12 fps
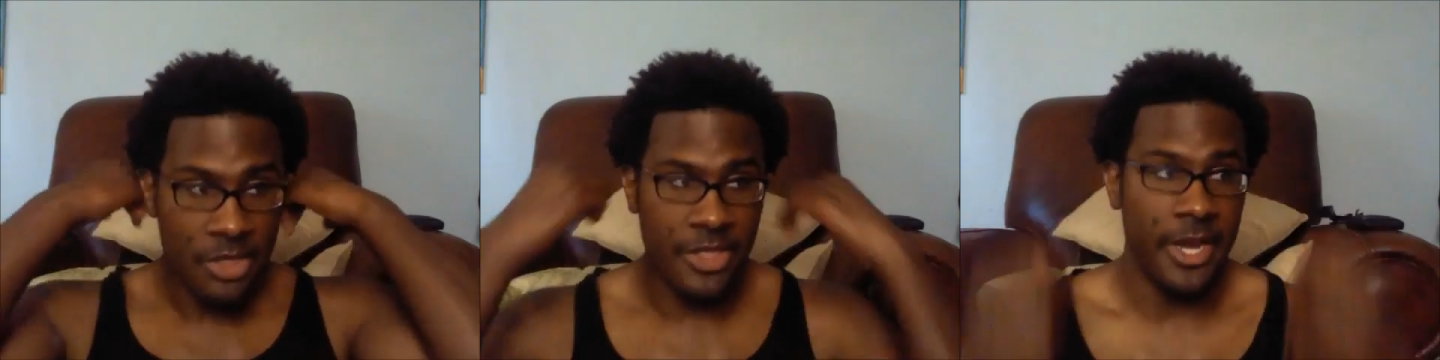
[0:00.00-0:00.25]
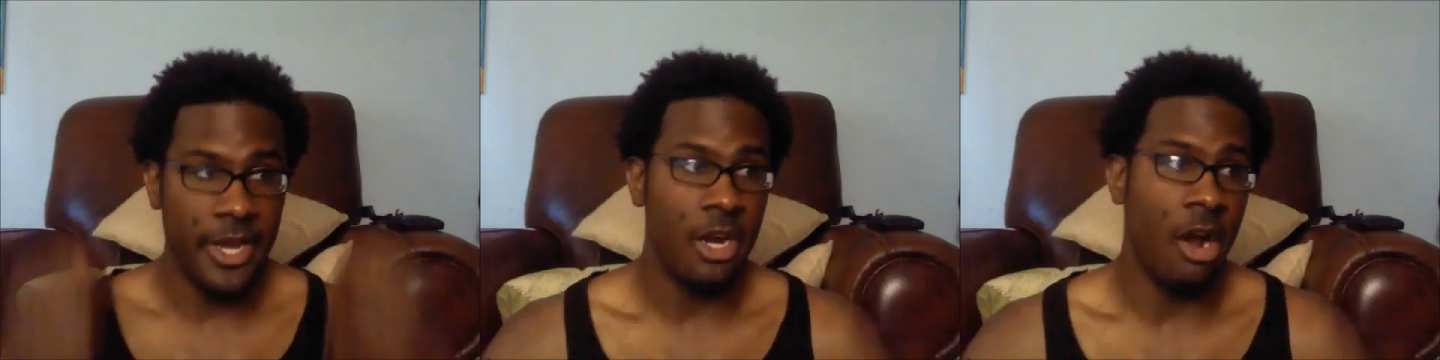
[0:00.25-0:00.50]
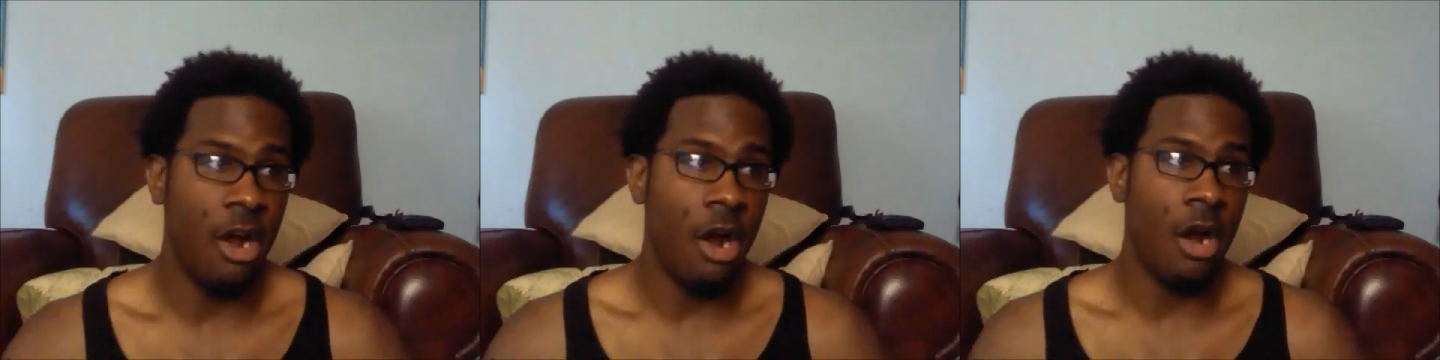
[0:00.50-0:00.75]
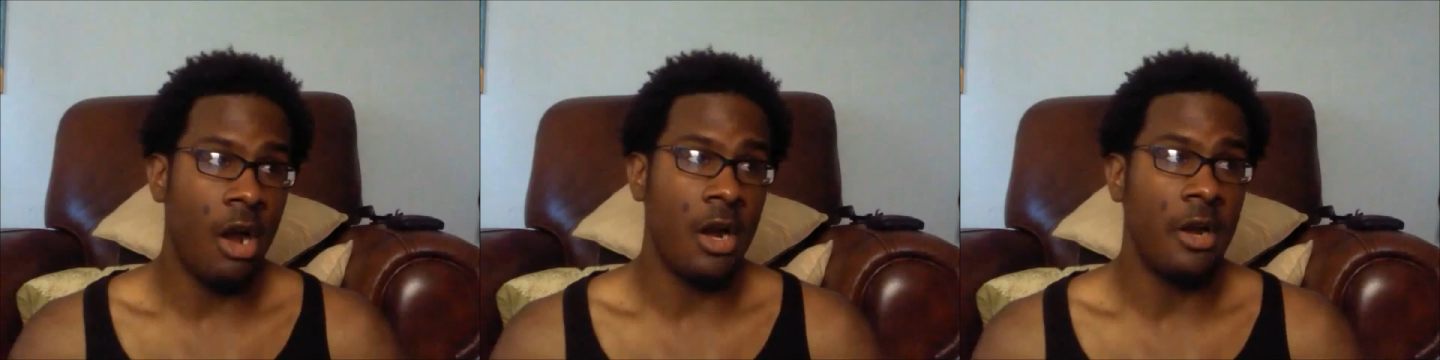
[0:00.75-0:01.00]
There
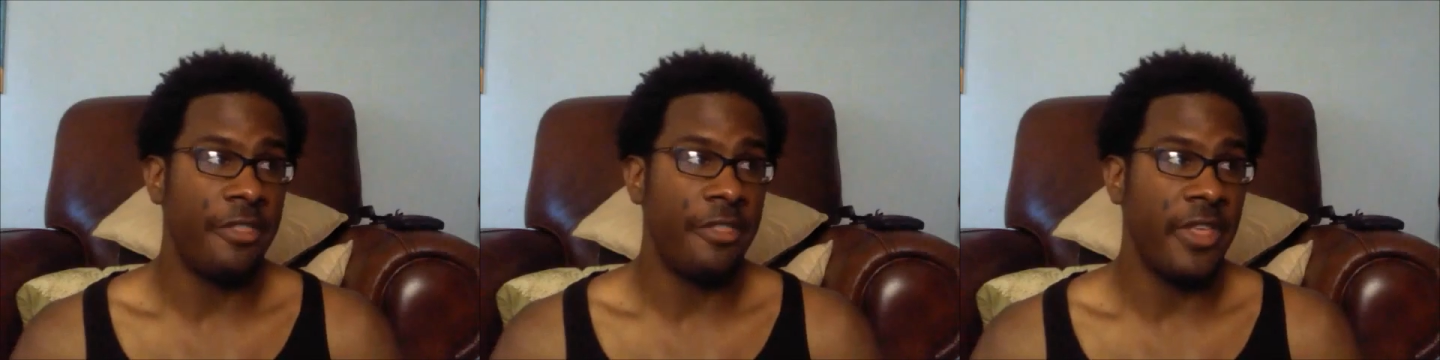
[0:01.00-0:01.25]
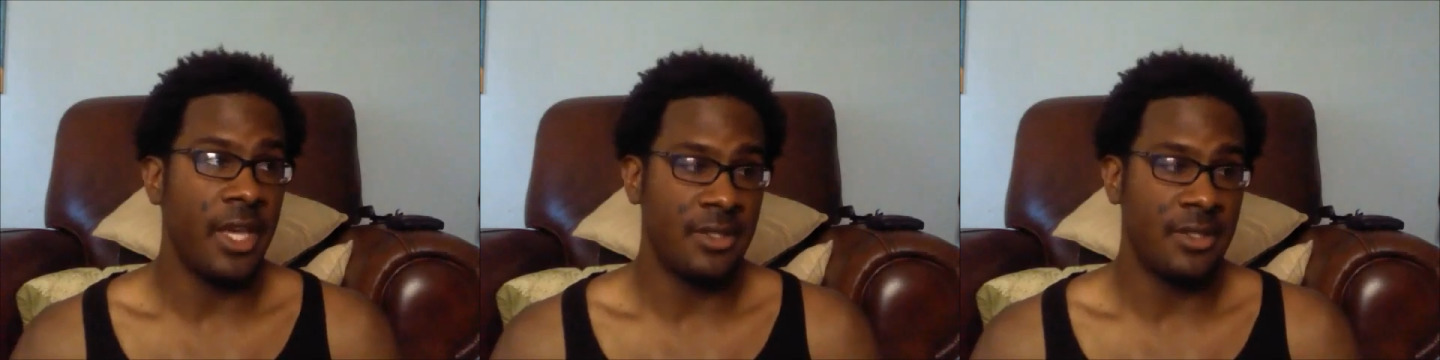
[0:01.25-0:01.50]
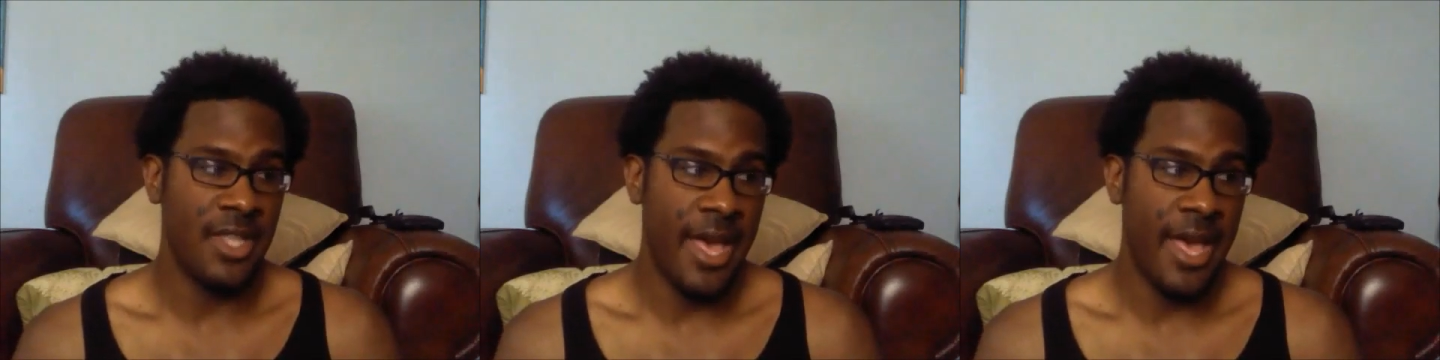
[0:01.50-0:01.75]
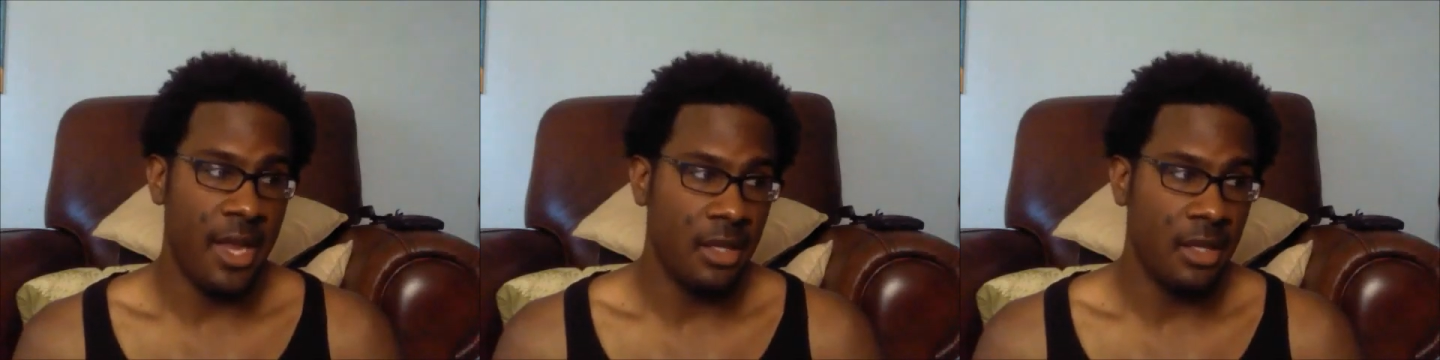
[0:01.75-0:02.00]
are things
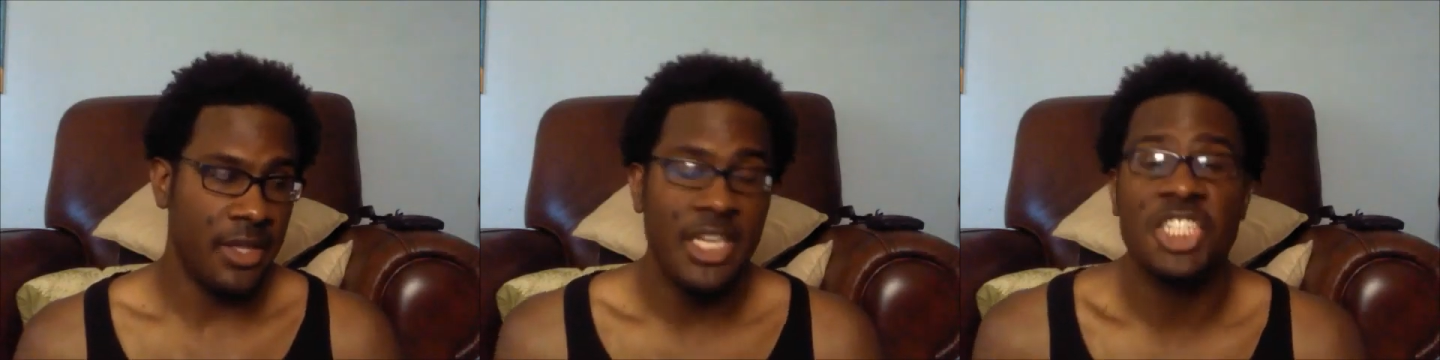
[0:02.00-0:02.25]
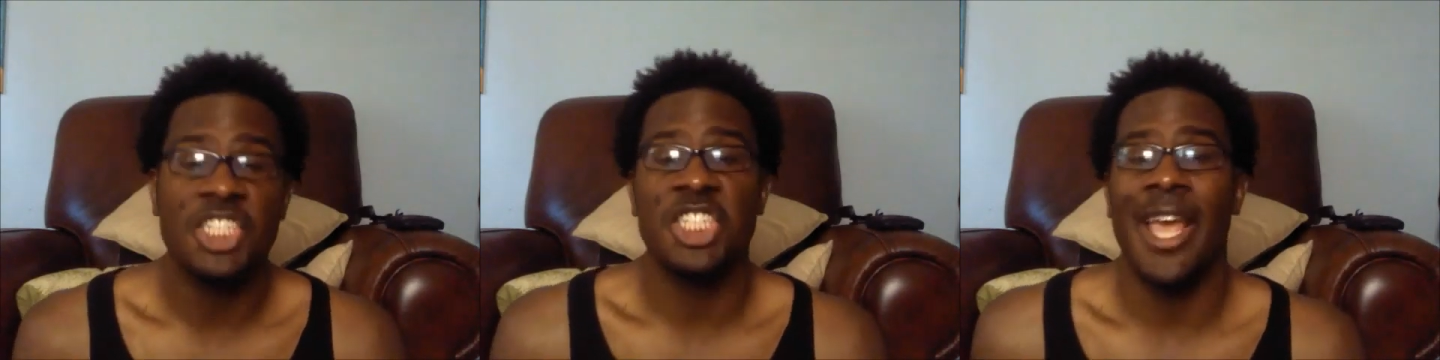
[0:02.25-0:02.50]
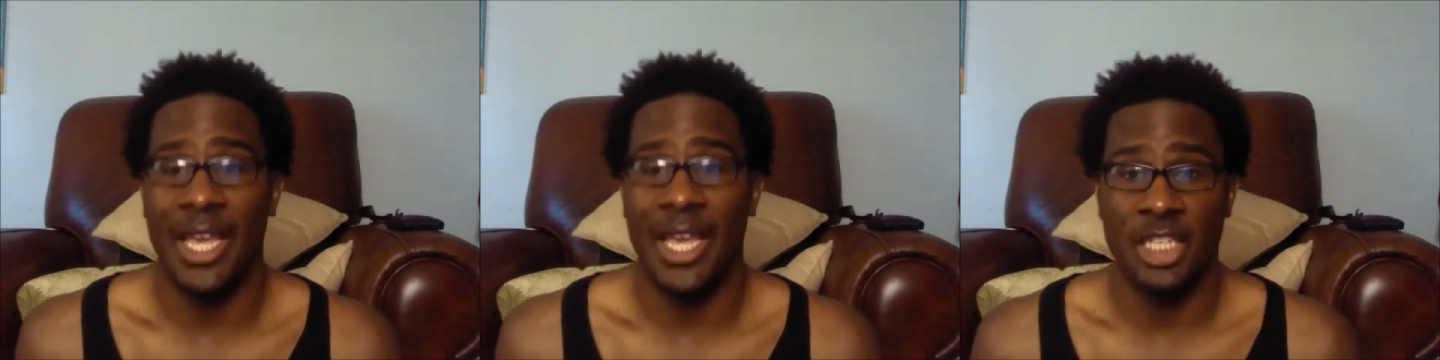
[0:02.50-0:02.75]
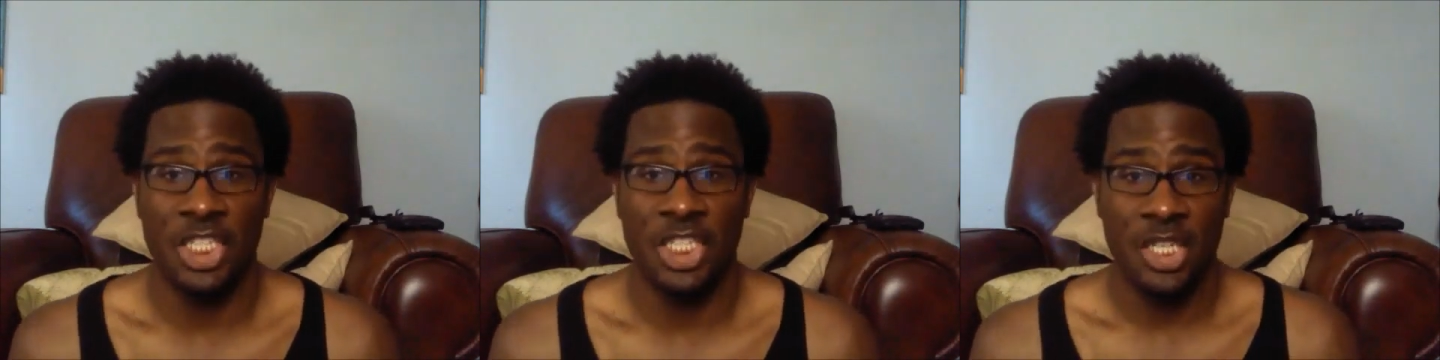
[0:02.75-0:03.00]
that, things
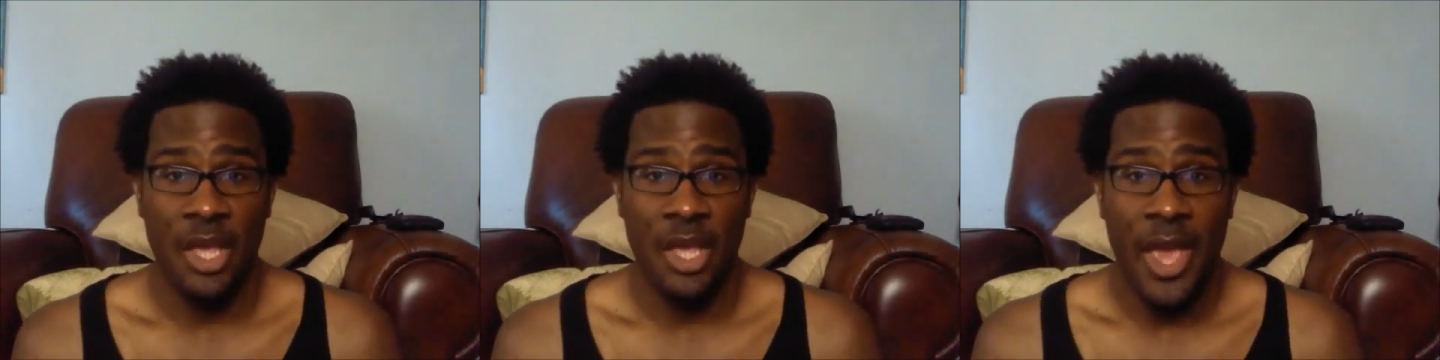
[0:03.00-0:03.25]
change,